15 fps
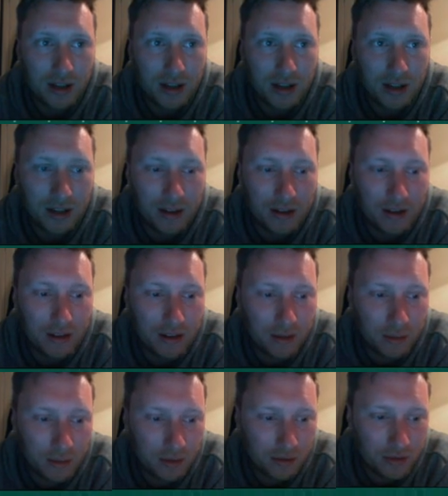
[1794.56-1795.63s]
I
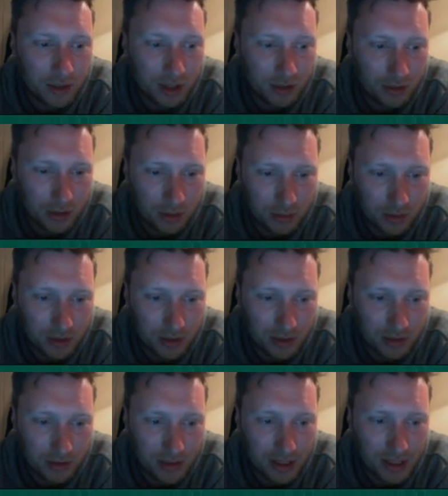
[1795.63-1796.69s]
wonder if Jack Rashbrook is
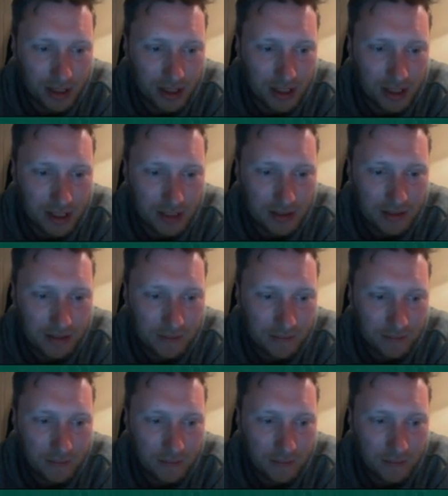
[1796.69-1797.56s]
still there. He is.